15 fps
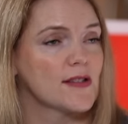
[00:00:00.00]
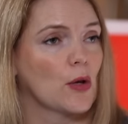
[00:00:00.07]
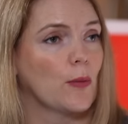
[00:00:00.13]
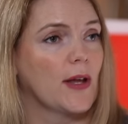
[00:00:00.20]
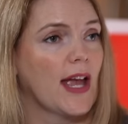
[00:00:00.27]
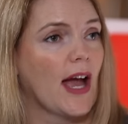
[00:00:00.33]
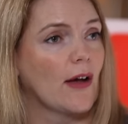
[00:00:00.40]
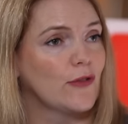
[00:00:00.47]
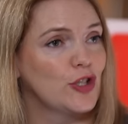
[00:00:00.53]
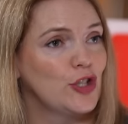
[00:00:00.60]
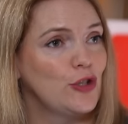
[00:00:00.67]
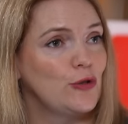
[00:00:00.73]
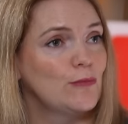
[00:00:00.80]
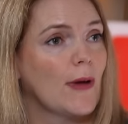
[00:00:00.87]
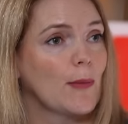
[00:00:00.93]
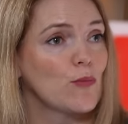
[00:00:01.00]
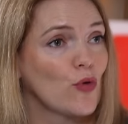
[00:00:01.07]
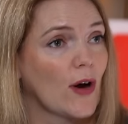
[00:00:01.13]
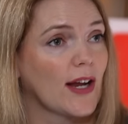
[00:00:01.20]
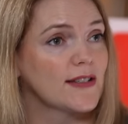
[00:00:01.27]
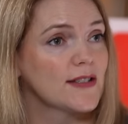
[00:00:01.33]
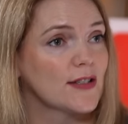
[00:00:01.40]
So we have a new
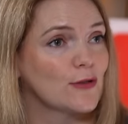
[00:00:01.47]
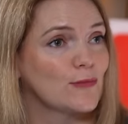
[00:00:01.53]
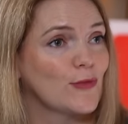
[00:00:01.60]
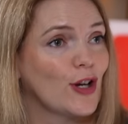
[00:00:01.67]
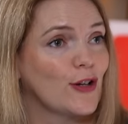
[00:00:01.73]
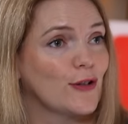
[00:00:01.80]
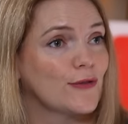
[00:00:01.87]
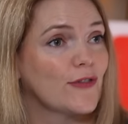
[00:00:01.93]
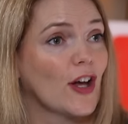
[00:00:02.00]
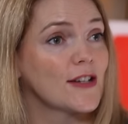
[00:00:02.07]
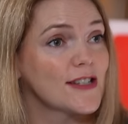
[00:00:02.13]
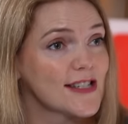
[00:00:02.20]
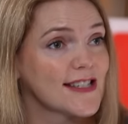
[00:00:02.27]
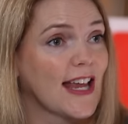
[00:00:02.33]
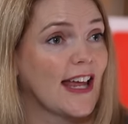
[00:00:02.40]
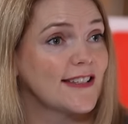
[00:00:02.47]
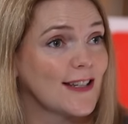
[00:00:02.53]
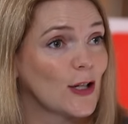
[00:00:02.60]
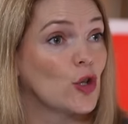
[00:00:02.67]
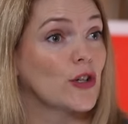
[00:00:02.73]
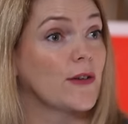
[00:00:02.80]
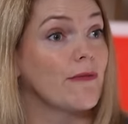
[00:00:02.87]
memorandum of
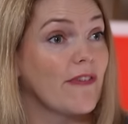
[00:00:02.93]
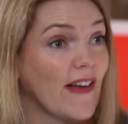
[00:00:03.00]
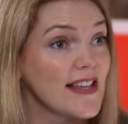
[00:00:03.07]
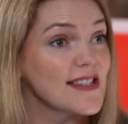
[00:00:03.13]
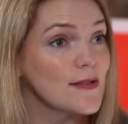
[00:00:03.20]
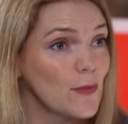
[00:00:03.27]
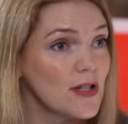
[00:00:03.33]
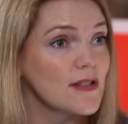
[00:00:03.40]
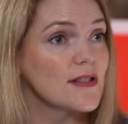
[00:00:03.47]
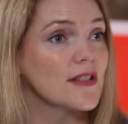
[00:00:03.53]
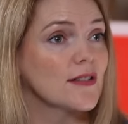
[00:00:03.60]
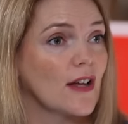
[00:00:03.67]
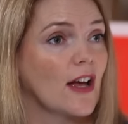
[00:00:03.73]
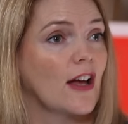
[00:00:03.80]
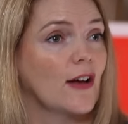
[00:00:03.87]
understanding on investment,